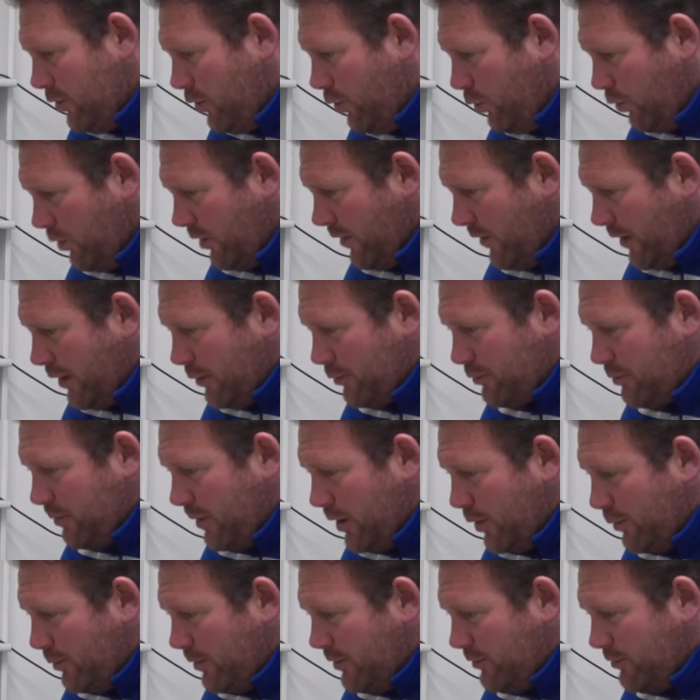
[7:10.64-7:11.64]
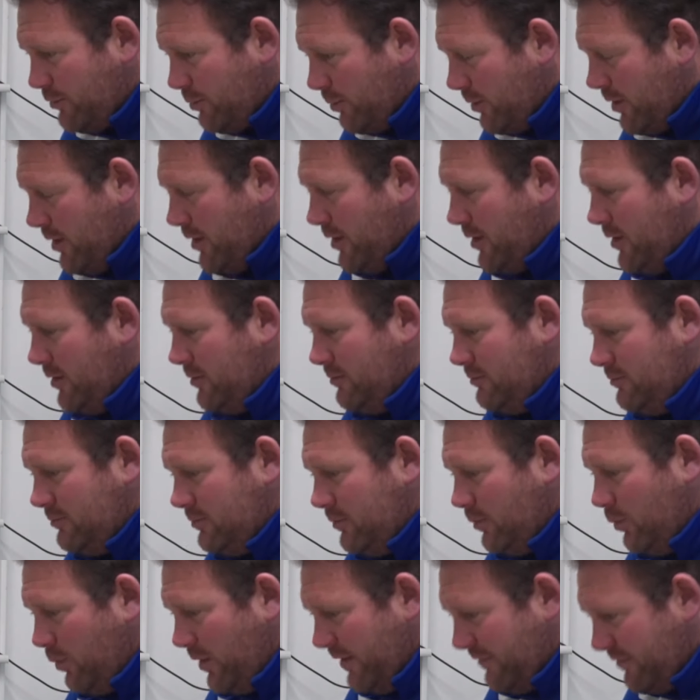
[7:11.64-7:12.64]
all of those moments were
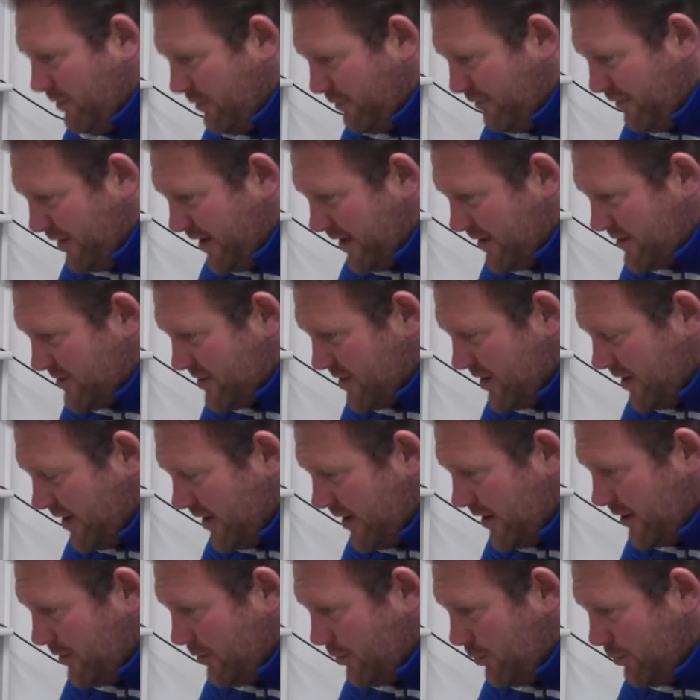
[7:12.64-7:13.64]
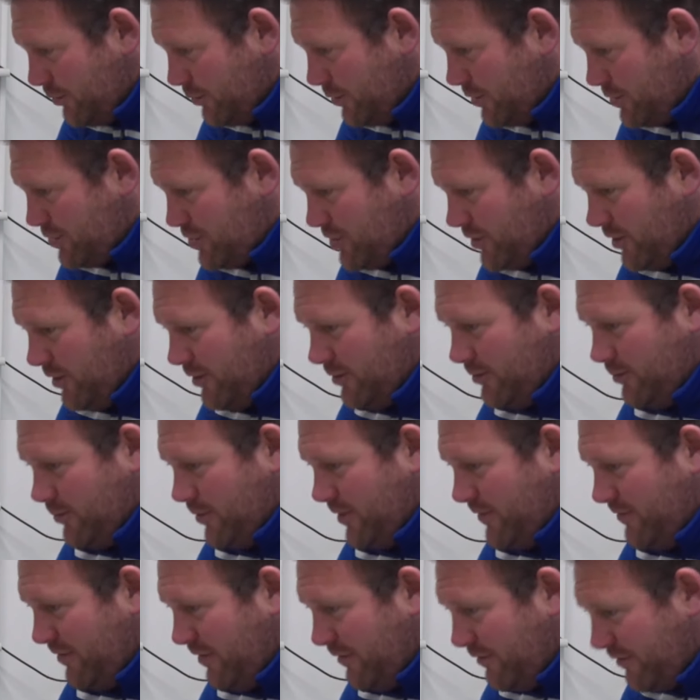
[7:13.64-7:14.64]
with the fans at the end at Aldershot,
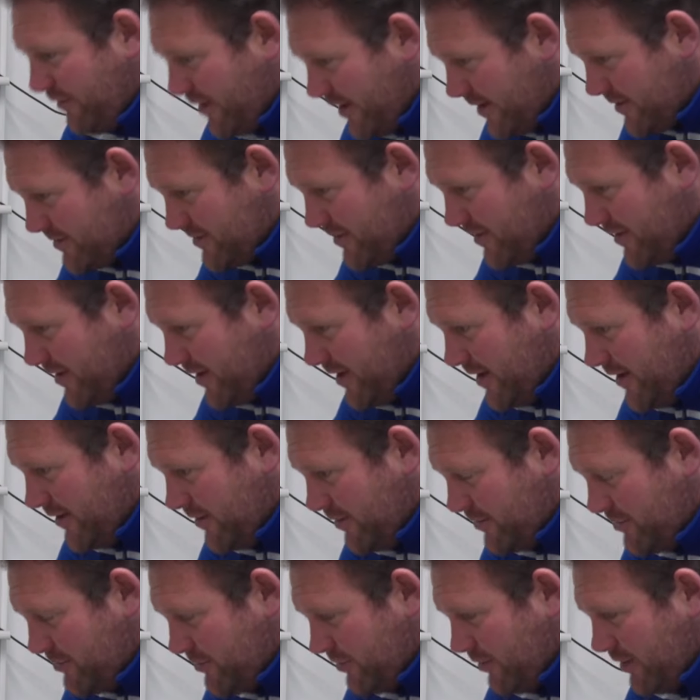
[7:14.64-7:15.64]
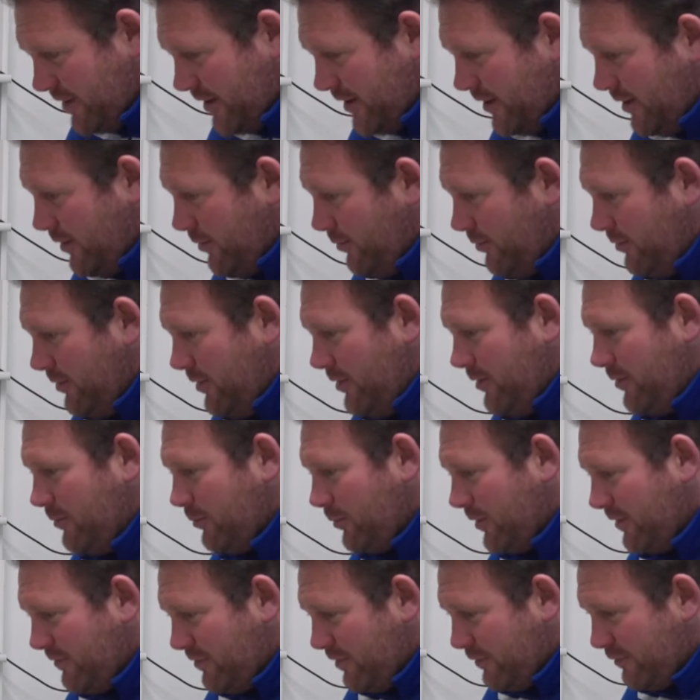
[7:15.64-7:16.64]
with the fans at the end at Solihull,
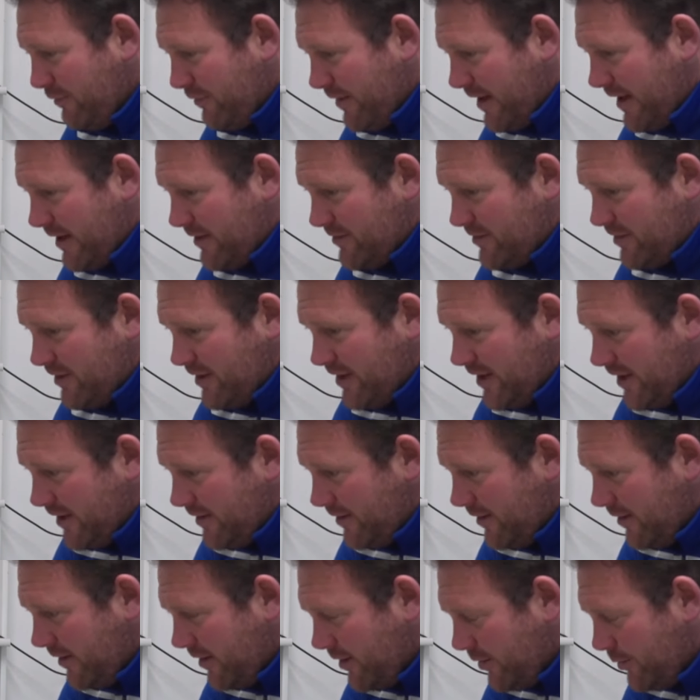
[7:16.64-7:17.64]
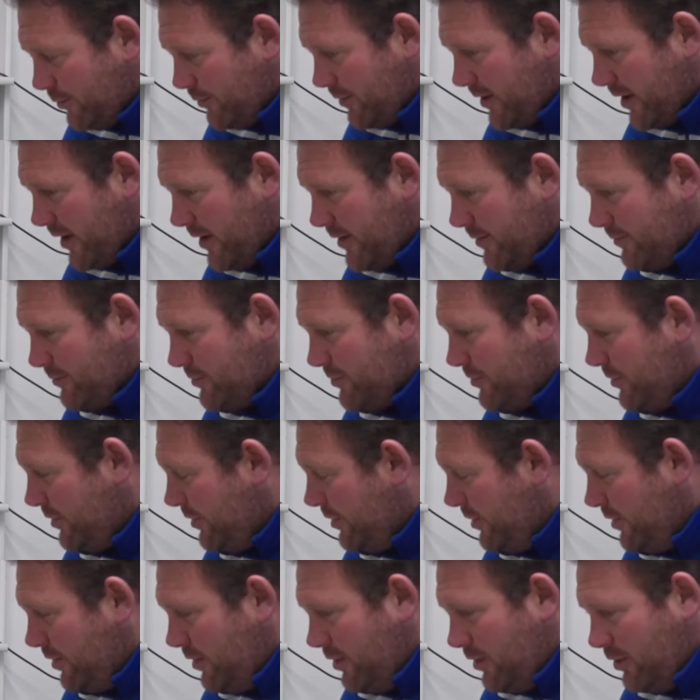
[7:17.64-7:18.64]
with the fans at the end at home games.
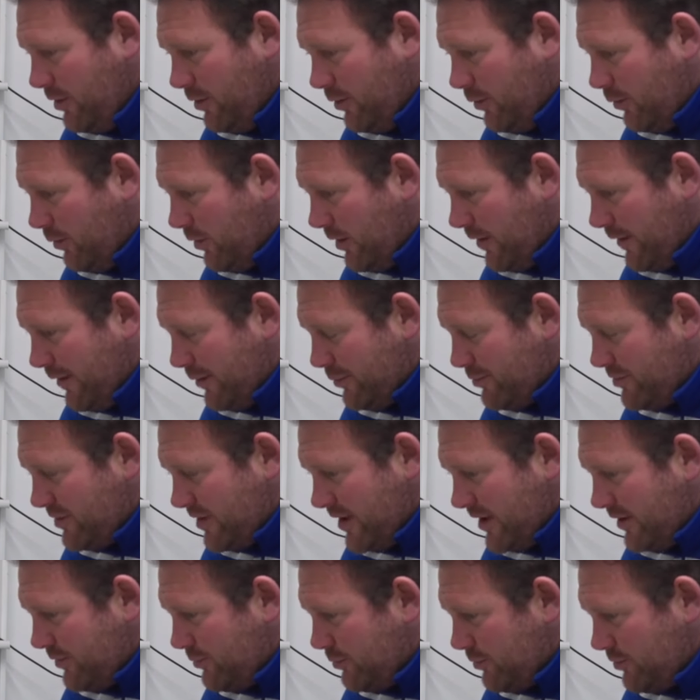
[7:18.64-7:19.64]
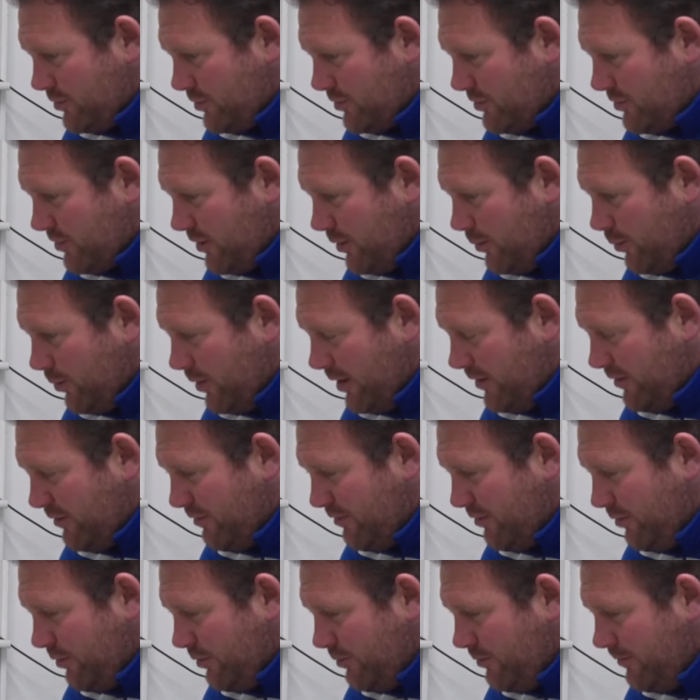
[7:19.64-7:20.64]
All of those things were just so
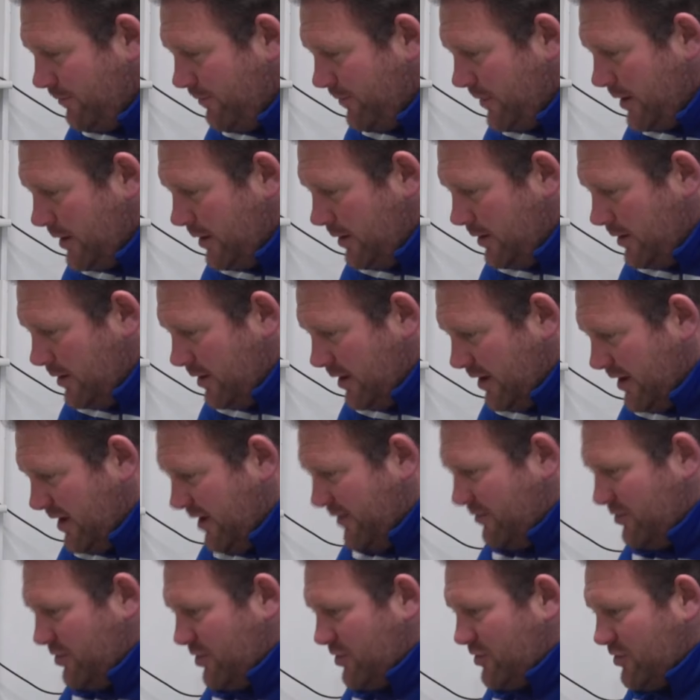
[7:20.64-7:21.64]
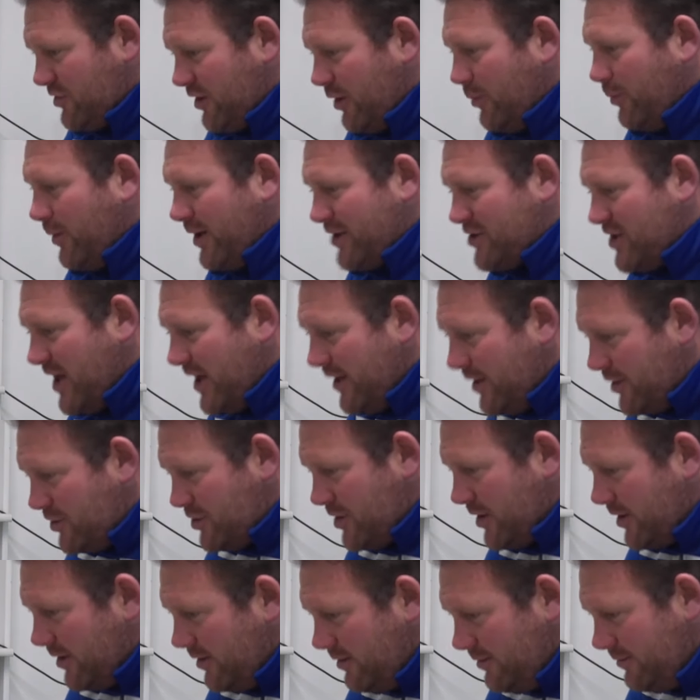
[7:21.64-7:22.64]
wonderful and gives you so much
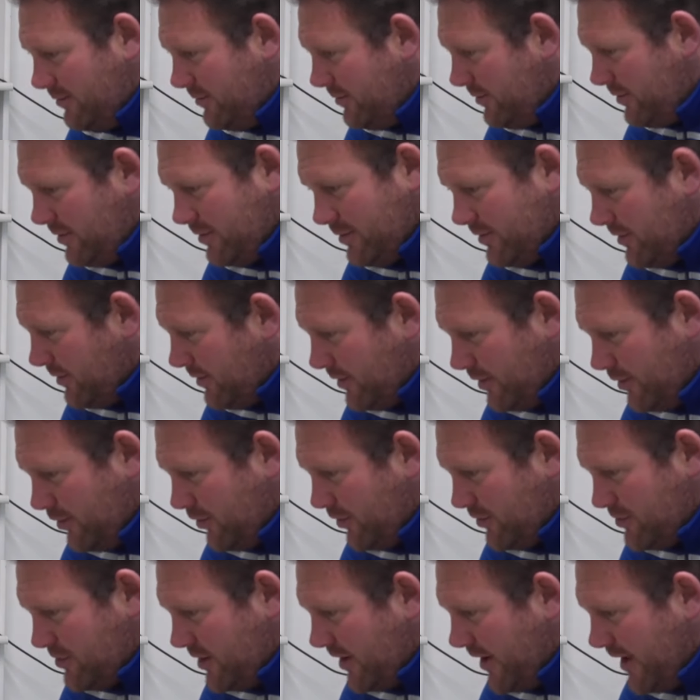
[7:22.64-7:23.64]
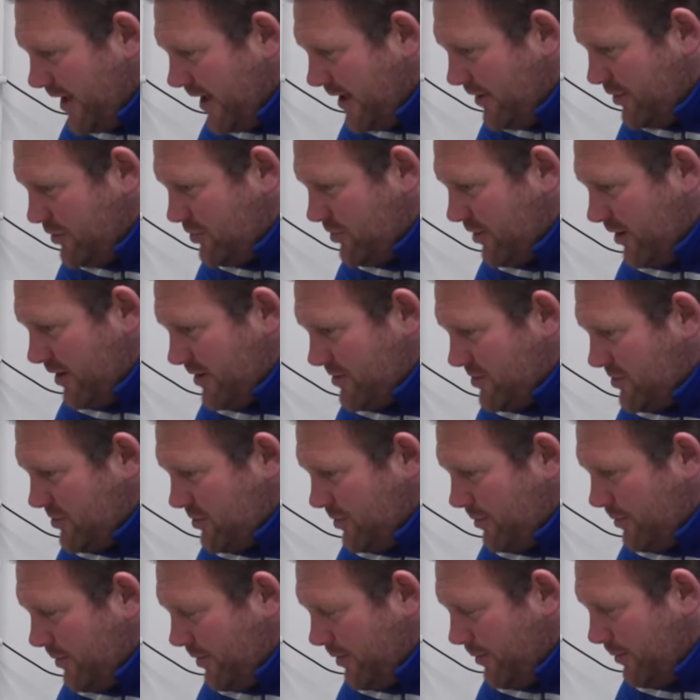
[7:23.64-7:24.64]
energy. Honestly, it
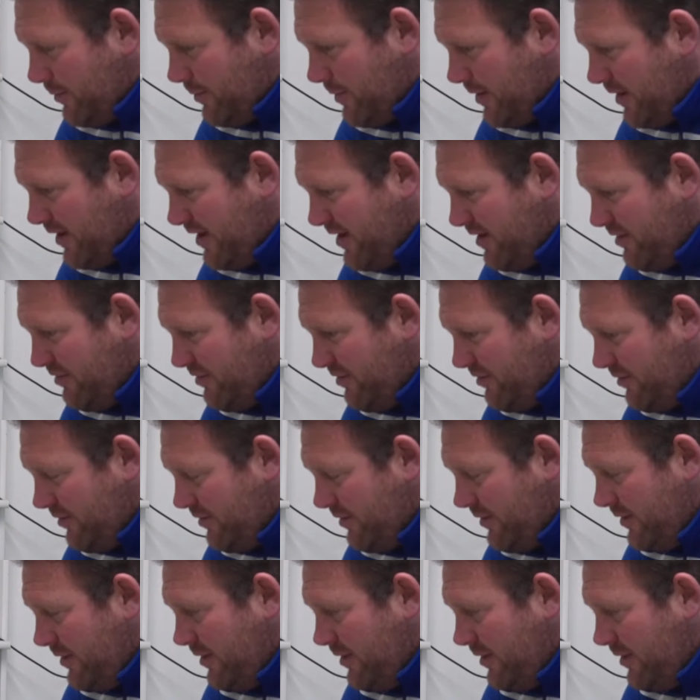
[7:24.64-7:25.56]
energises you beyond belief.